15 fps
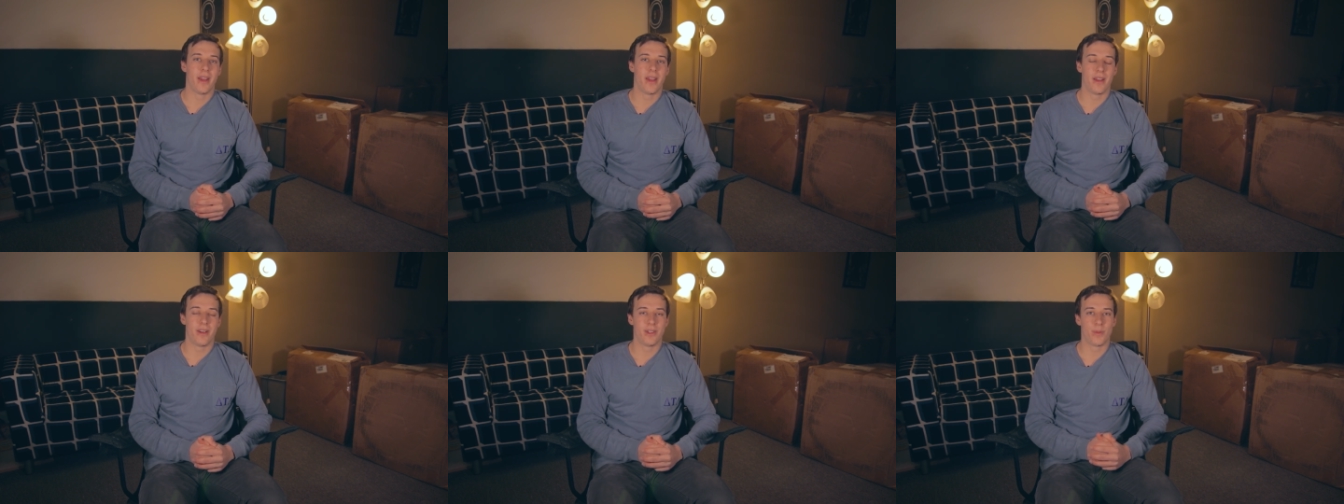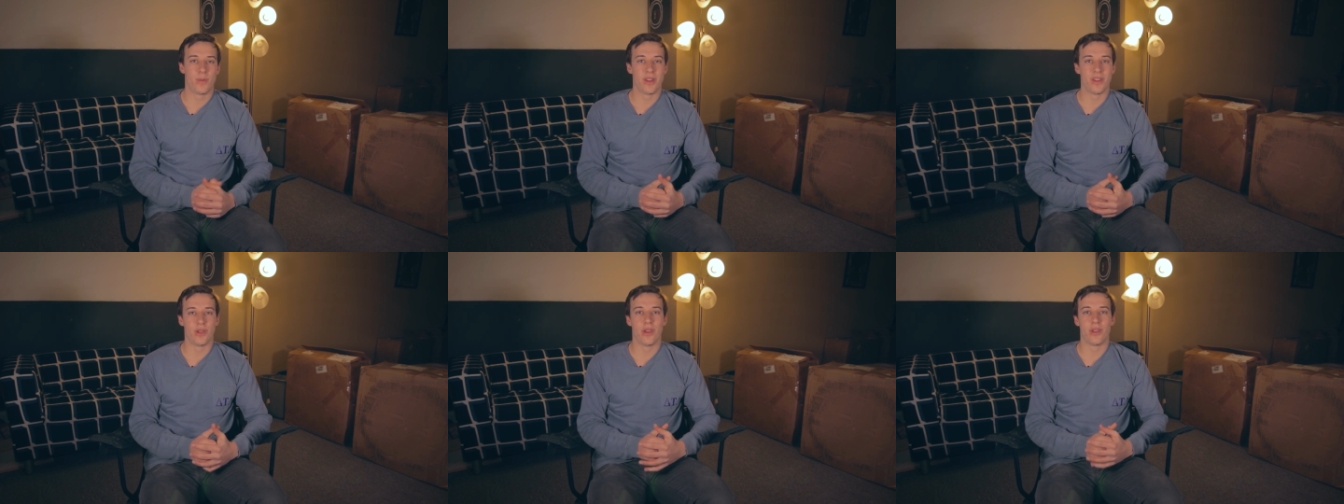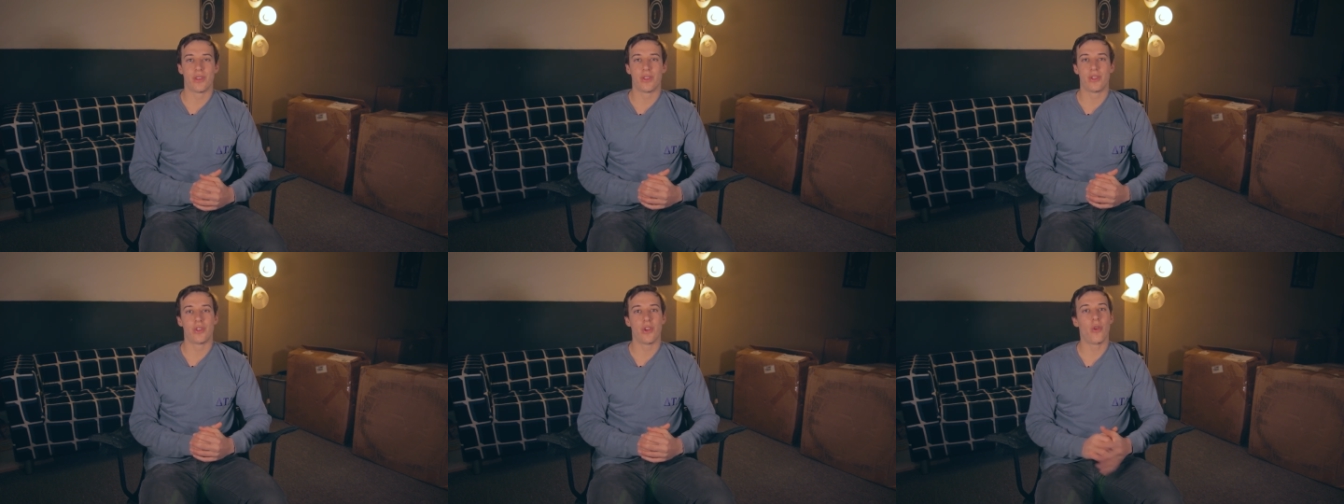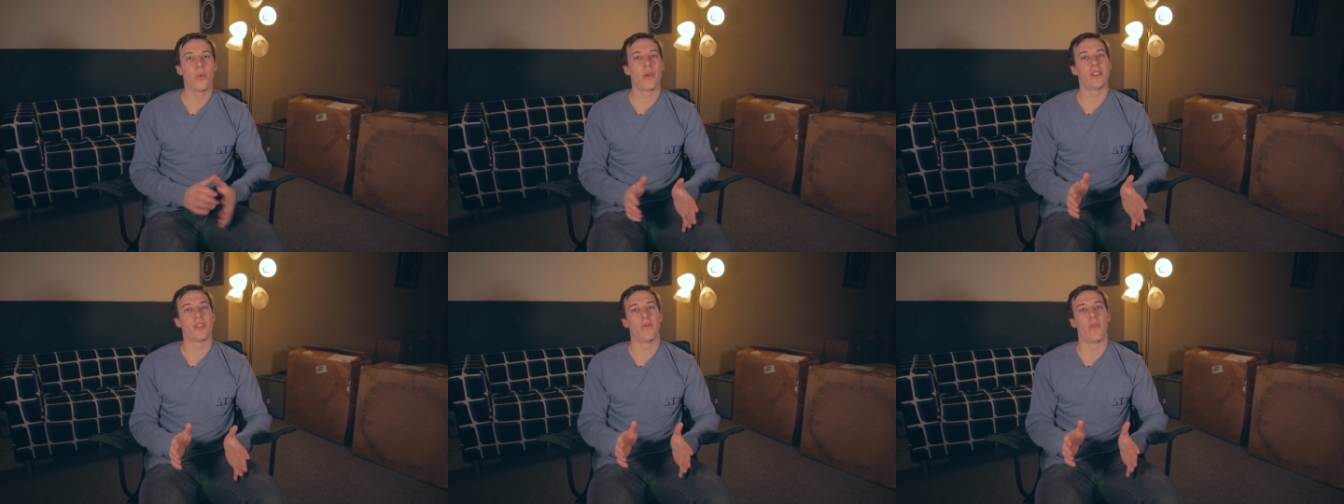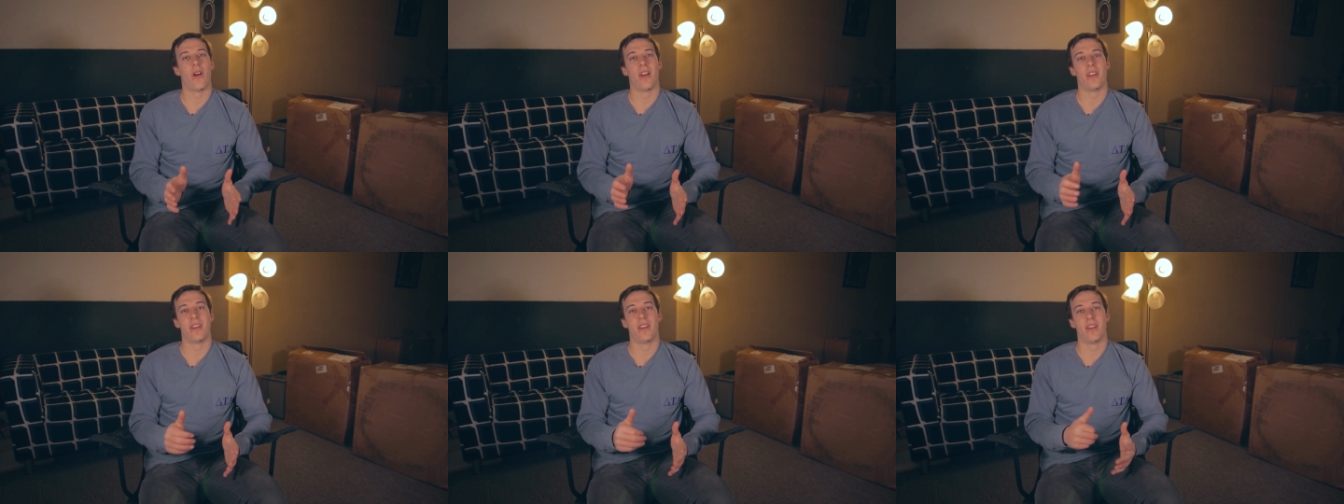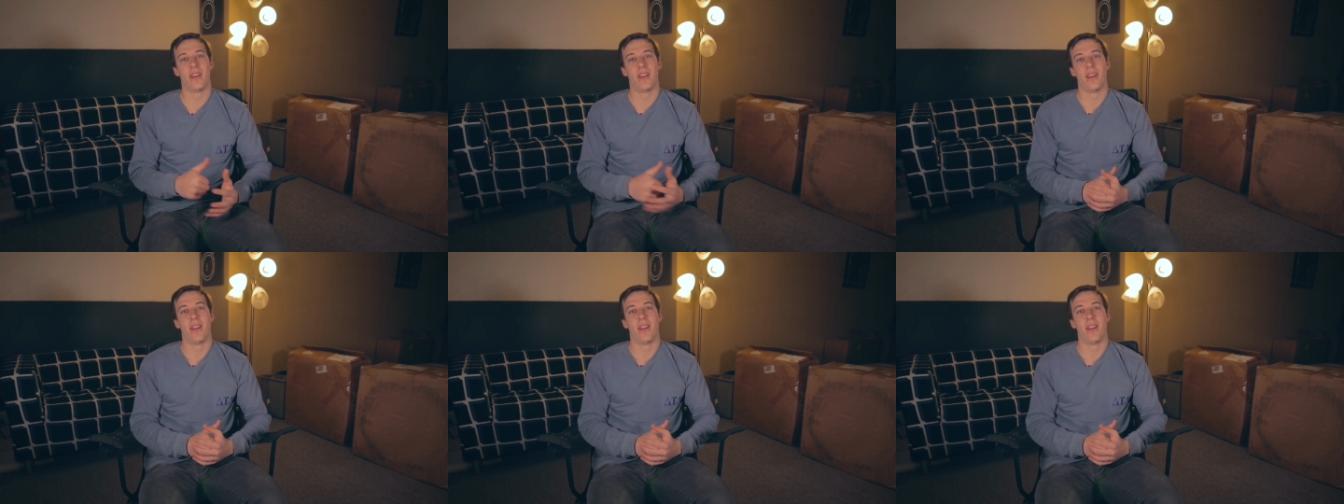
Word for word: It has been so much fun,